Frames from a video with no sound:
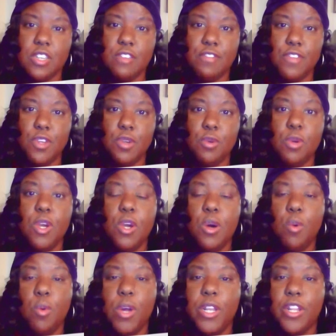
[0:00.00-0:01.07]
if you
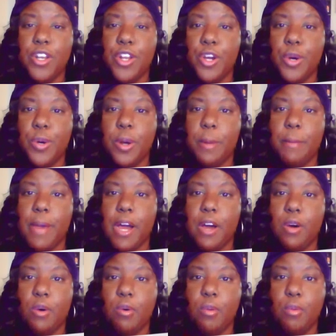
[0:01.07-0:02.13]
want to know
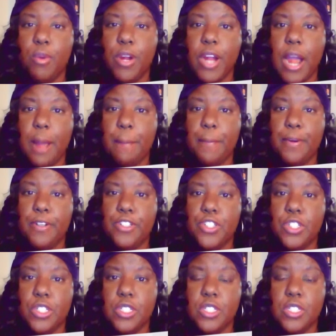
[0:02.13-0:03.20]
about where I
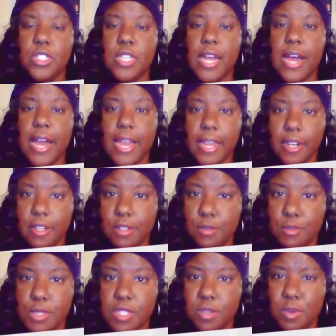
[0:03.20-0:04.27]
purchased the
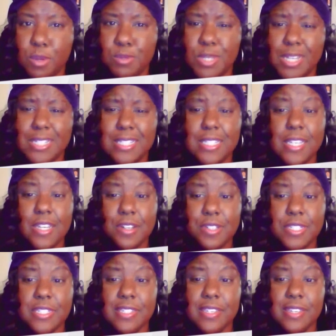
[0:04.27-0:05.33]
items, the website's
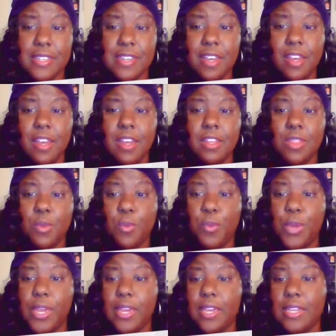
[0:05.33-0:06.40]
TLC, the
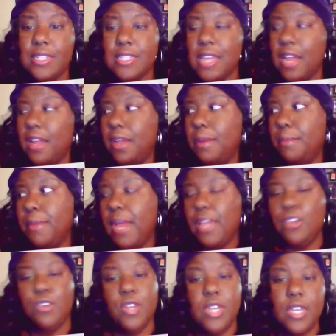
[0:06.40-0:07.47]
wigs, um,
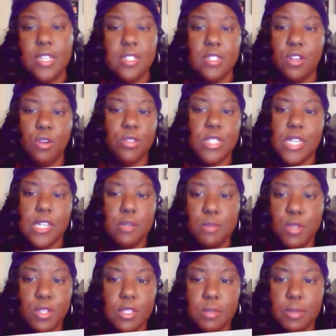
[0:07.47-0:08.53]
you can get go to any
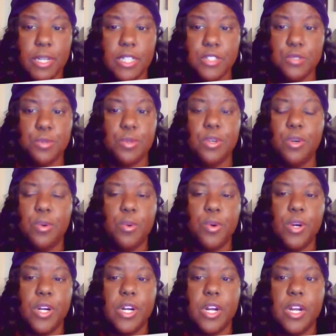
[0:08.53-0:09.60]
beauty supply store
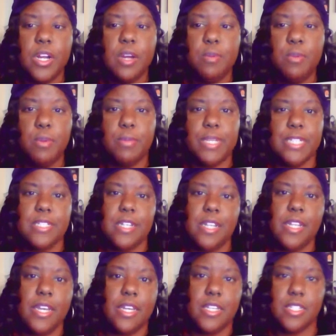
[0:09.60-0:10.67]
or um, one place that I
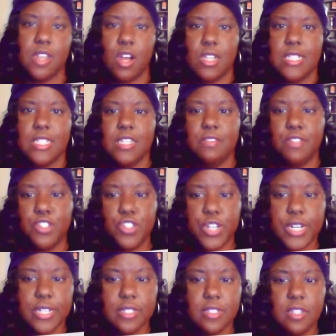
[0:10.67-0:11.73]
like is called
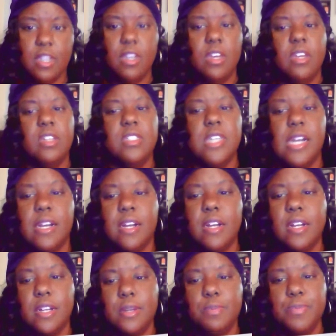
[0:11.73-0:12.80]

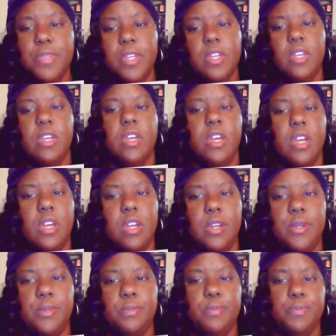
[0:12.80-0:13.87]
Divatress.com,
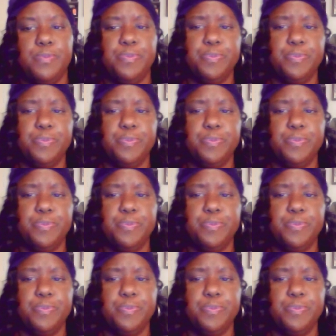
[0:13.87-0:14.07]
Um,